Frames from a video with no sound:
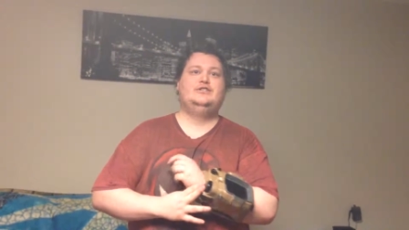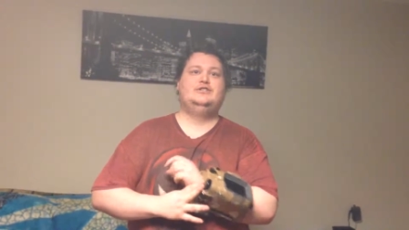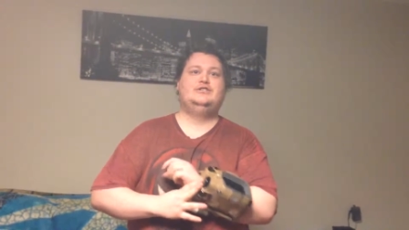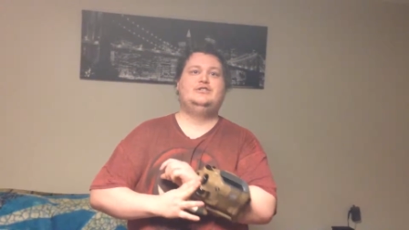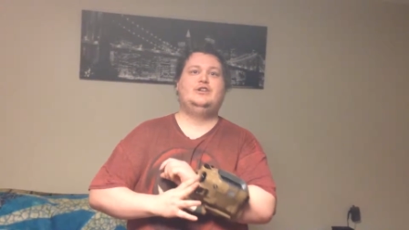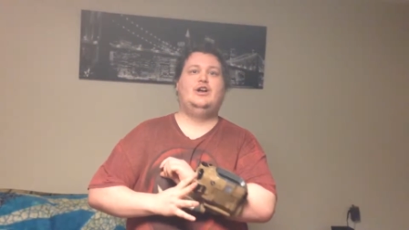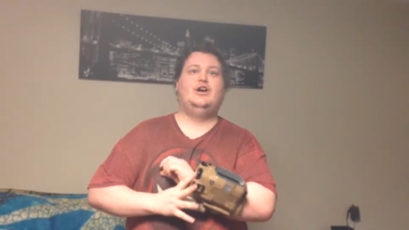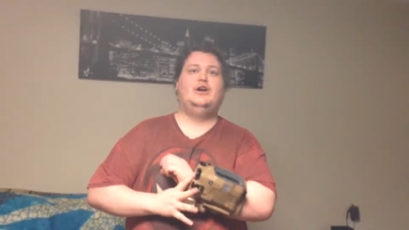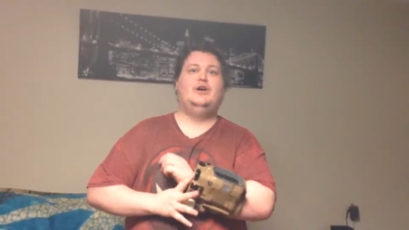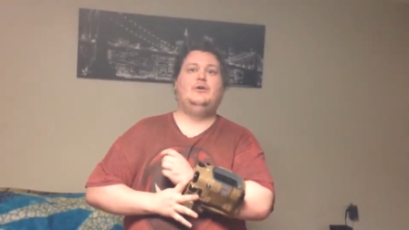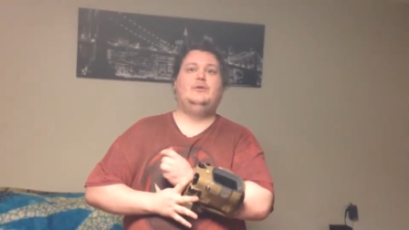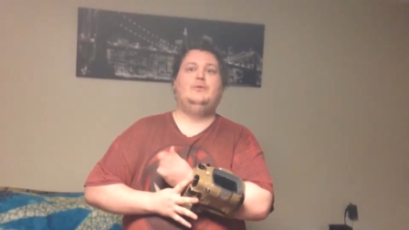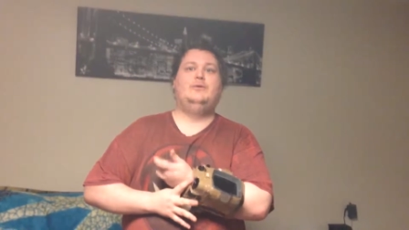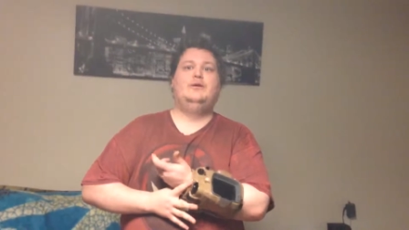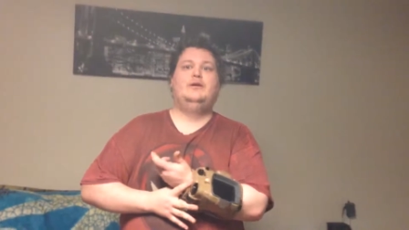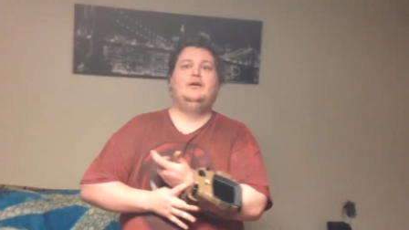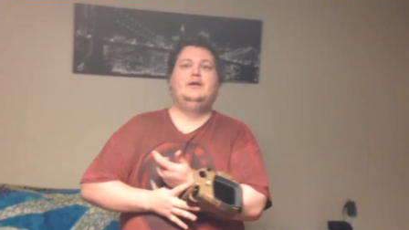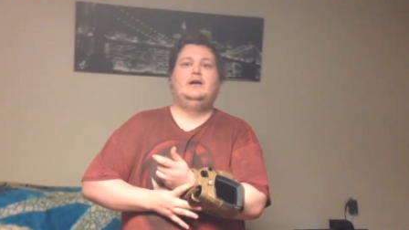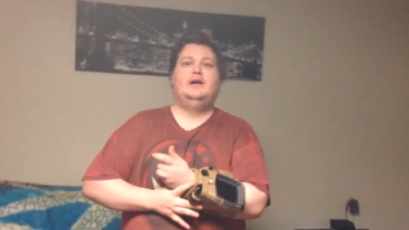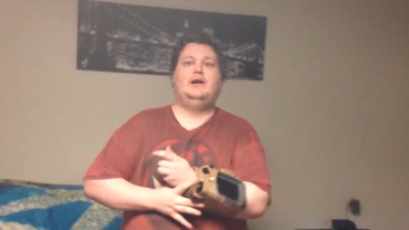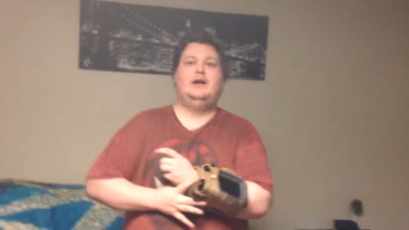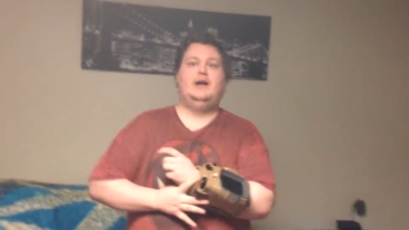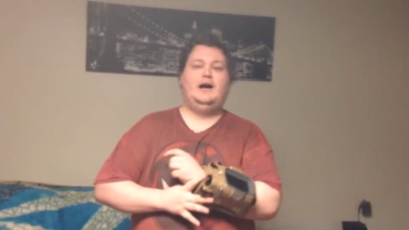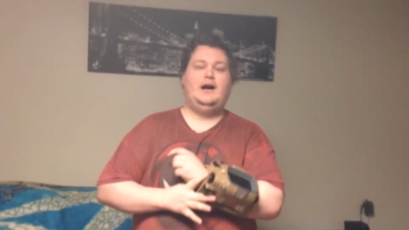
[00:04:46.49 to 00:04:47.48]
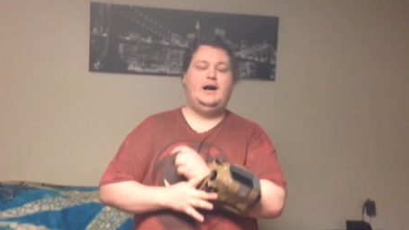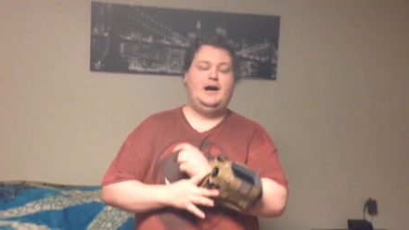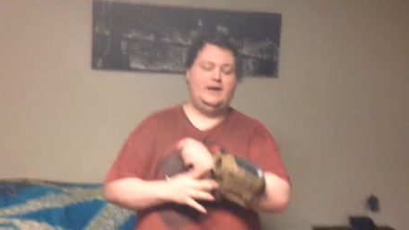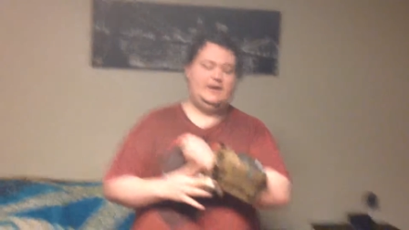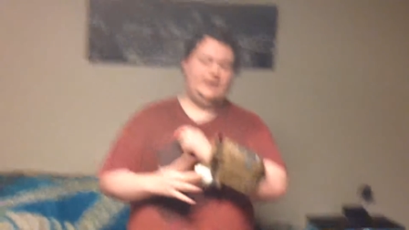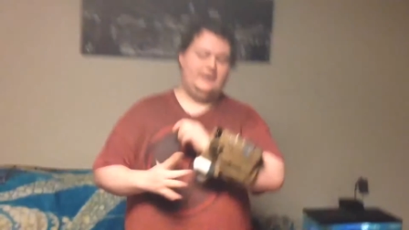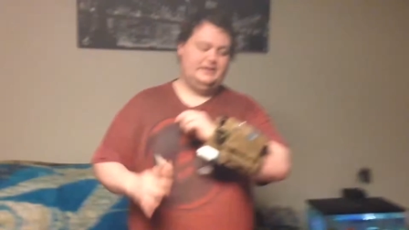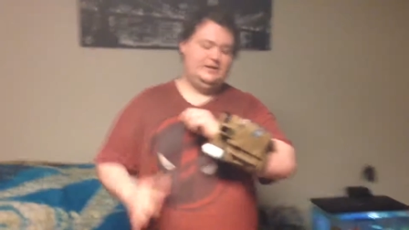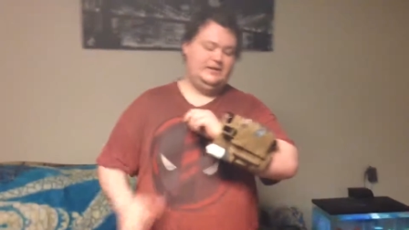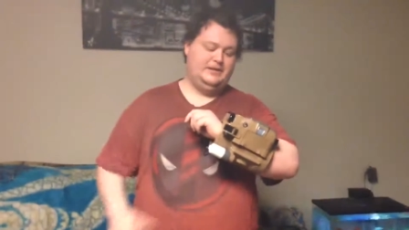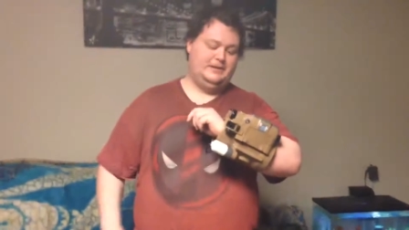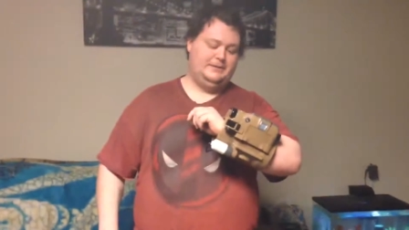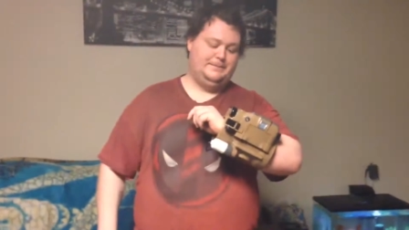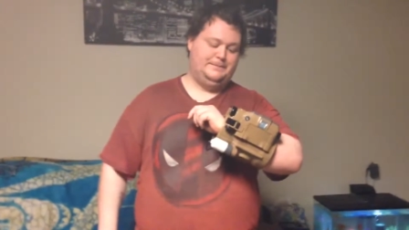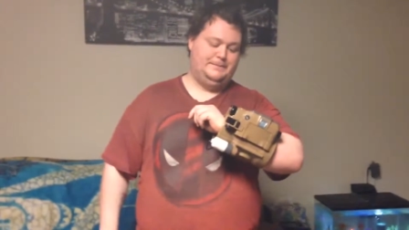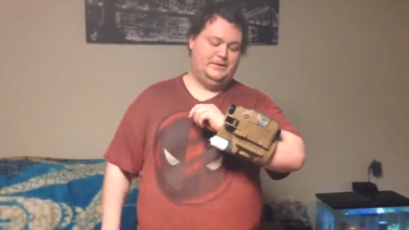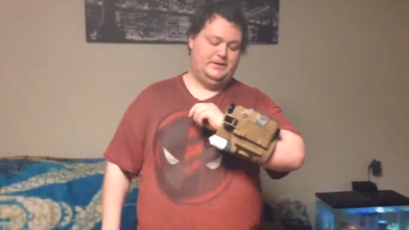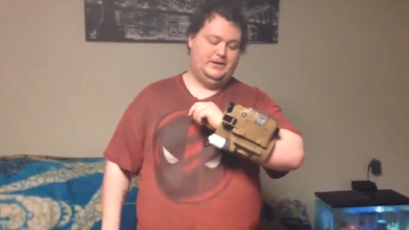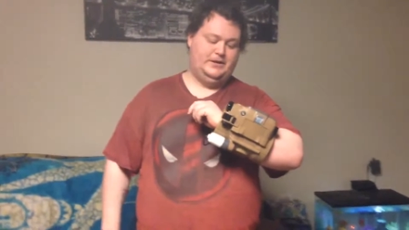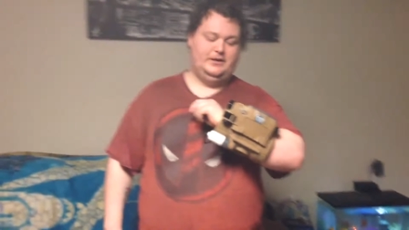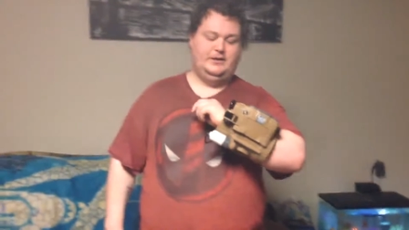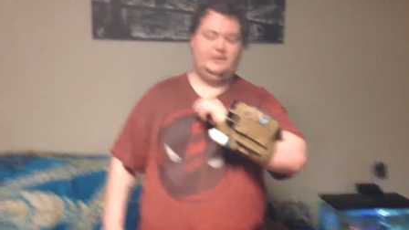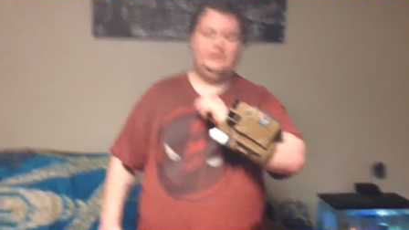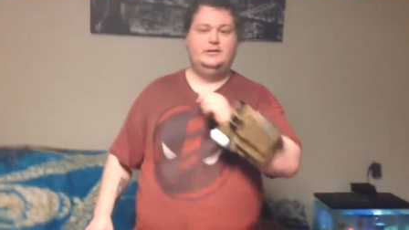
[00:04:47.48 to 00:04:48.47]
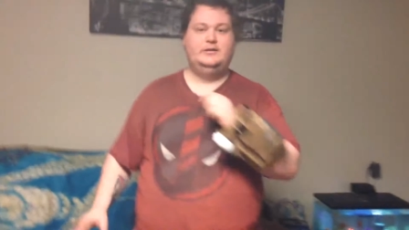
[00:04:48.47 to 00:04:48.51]
So I ended up
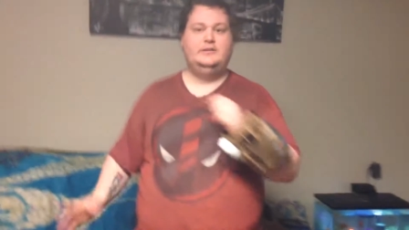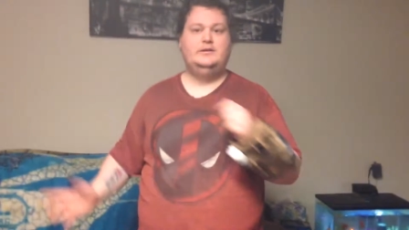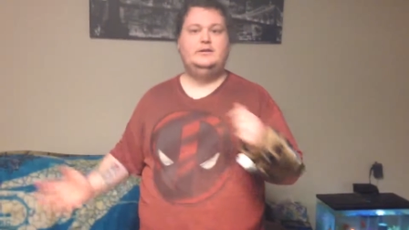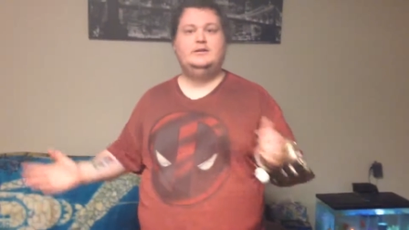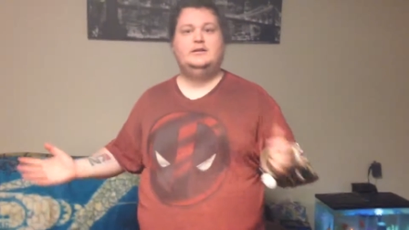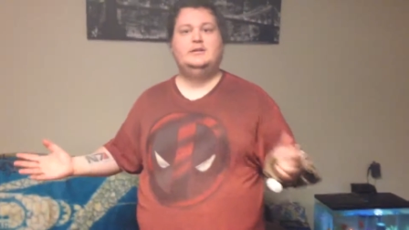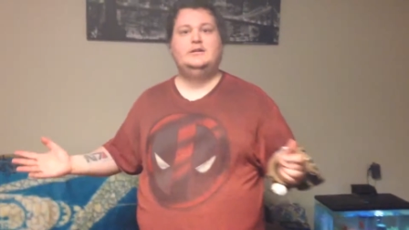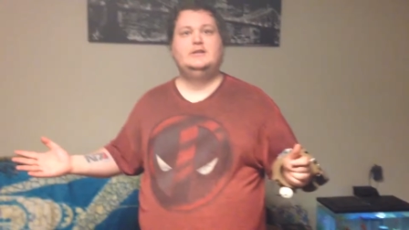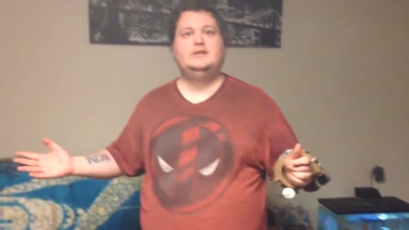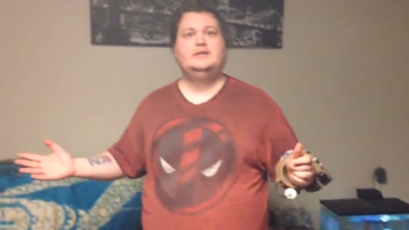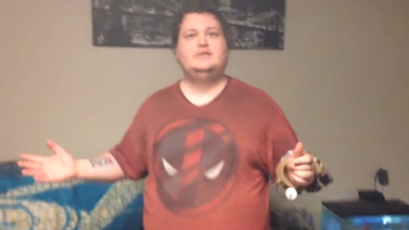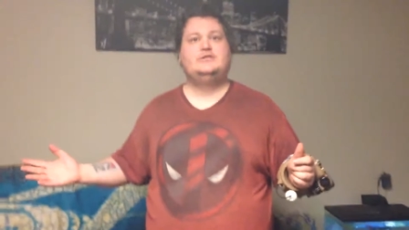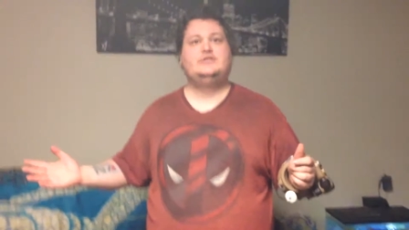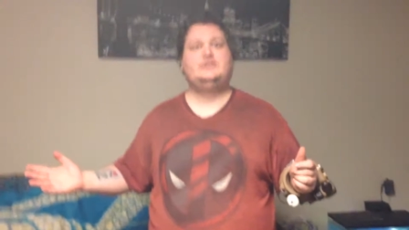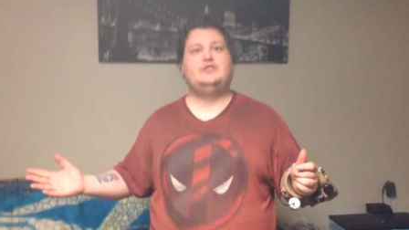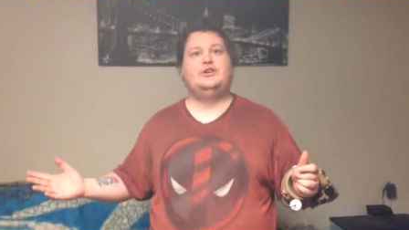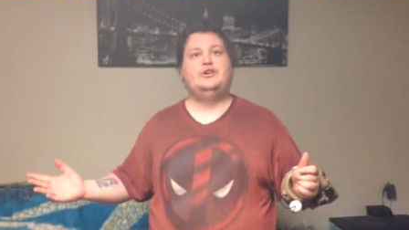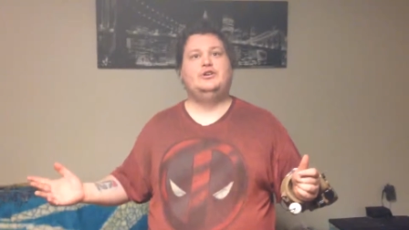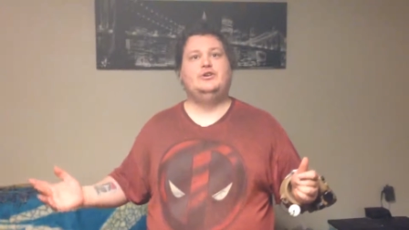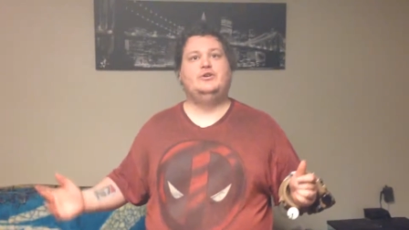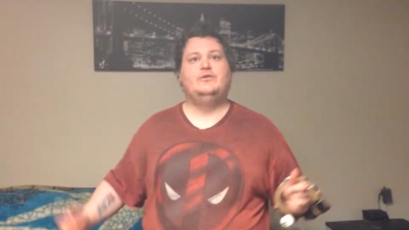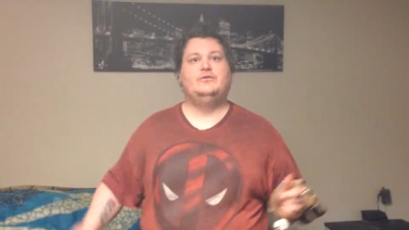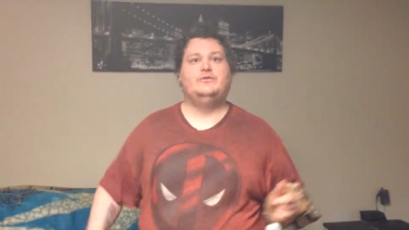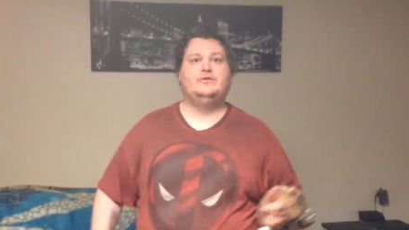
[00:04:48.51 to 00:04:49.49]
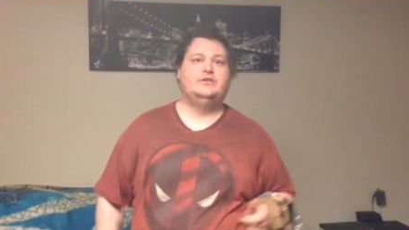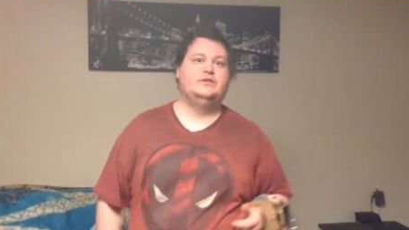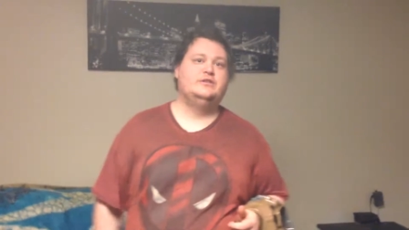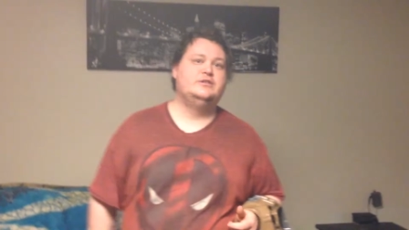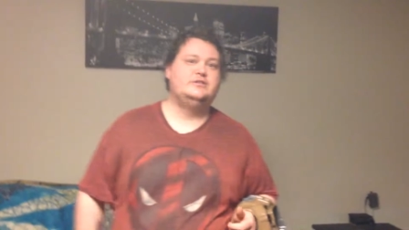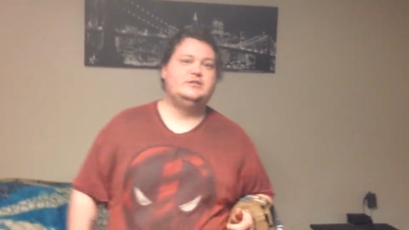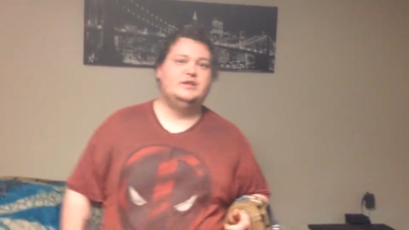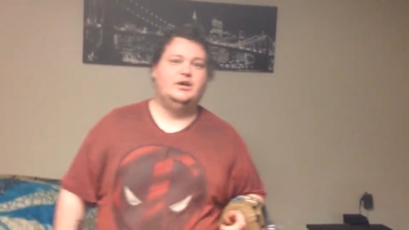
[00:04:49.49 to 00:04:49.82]
uh, starting over.